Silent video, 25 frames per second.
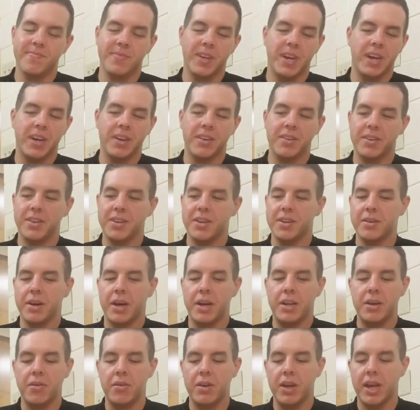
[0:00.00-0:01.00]
I don't know.
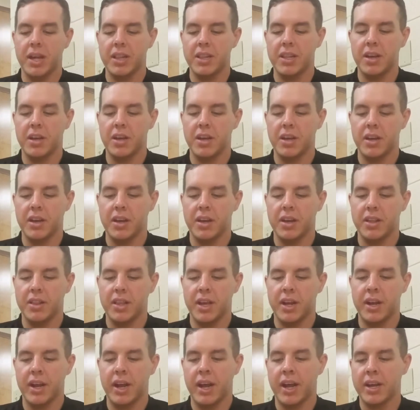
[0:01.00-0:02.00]
I know he had
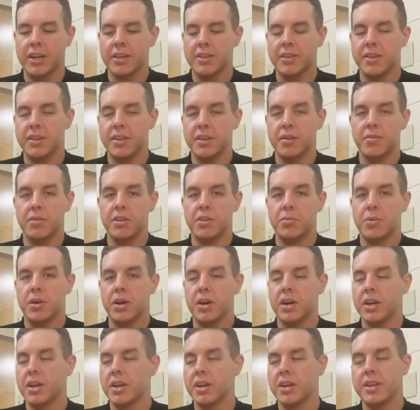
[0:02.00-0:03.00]
that accident, which
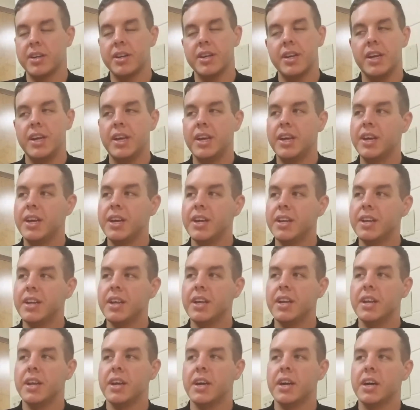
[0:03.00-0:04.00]
probably
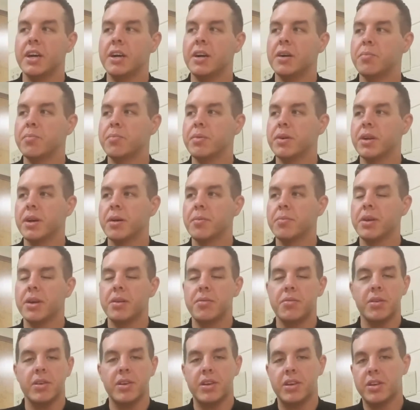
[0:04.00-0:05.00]
didn't help, but I'm
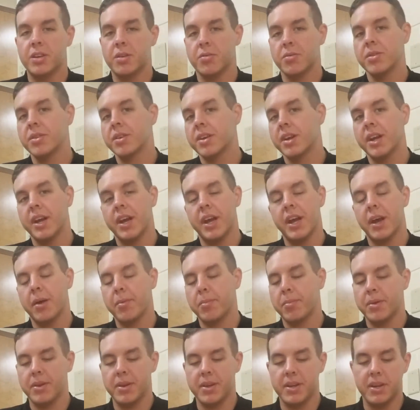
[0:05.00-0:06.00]
not really sure what's going to
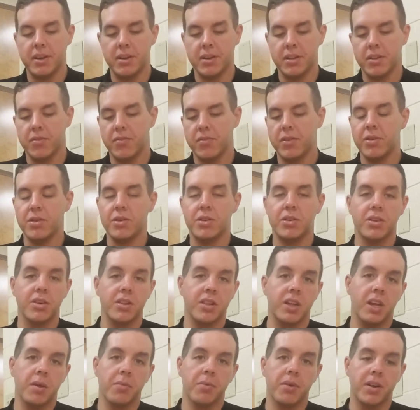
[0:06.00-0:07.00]
happen here in the future of
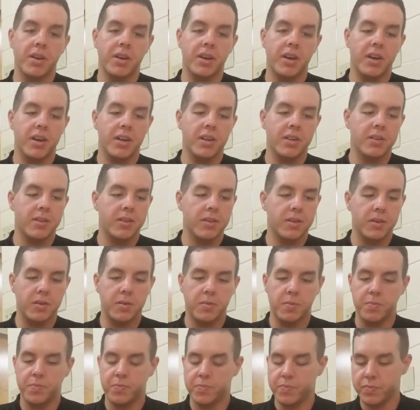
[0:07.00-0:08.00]
Lamb of God,
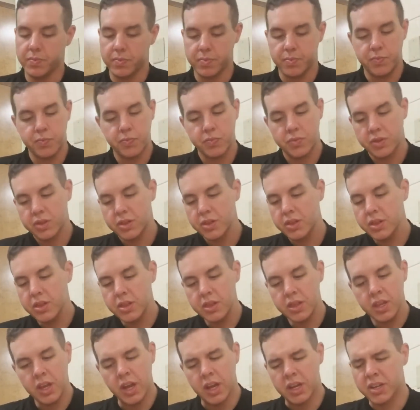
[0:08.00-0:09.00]
so
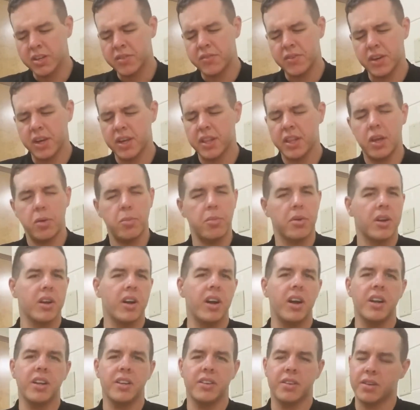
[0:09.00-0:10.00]
I just feel like Lamb of
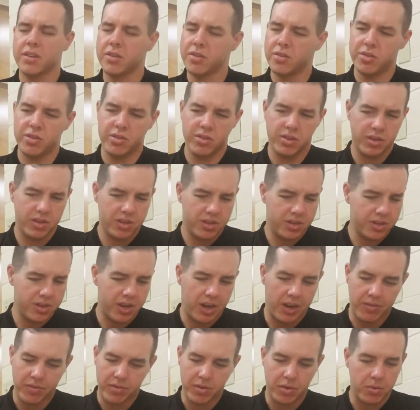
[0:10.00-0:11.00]
God is cursed
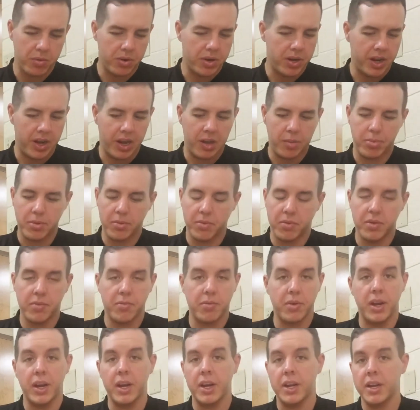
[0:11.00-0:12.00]
after what happened with
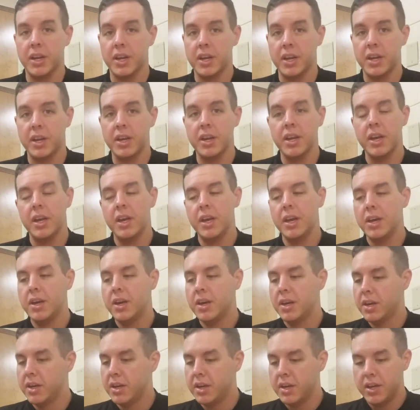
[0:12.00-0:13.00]
Randy,
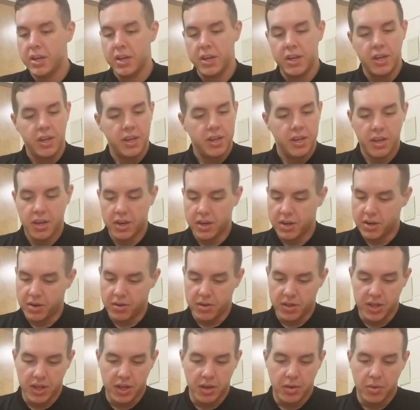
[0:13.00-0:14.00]
you know,
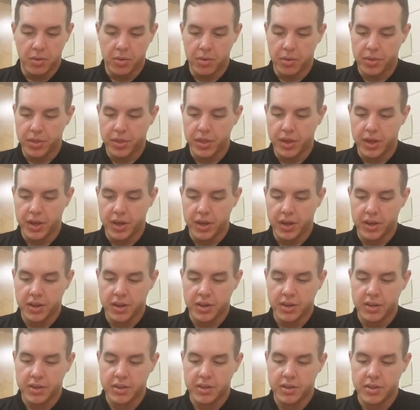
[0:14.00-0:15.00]
and that whole thing.